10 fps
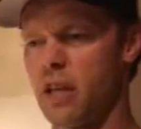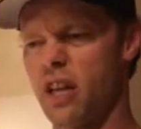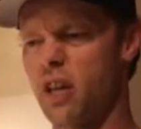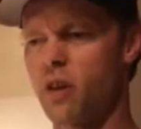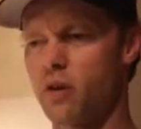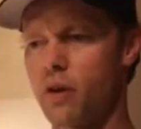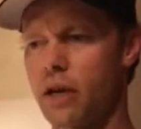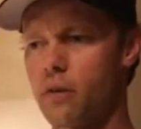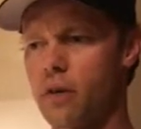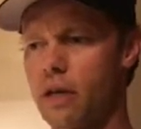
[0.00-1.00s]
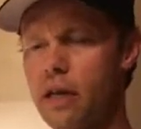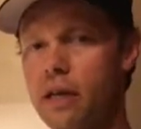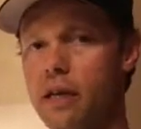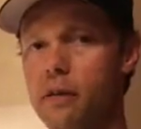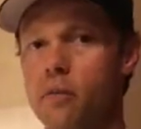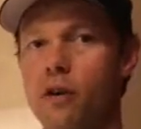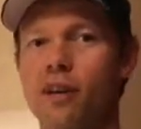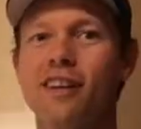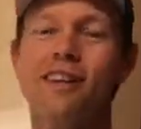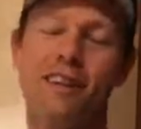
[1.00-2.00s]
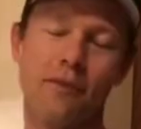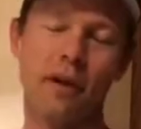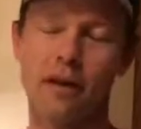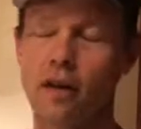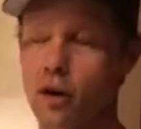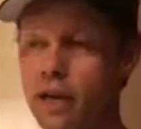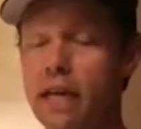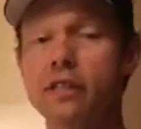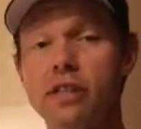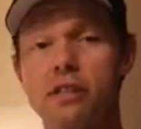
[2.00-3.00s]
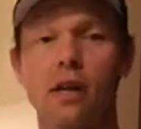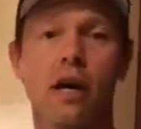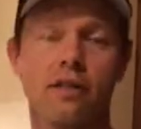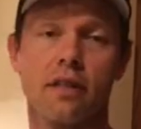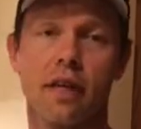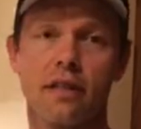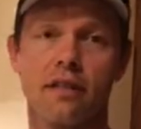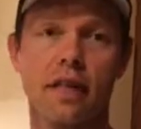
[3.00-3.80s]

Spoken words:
Ew, I don't want to eat it anymore. Well, okay, it just oxidized.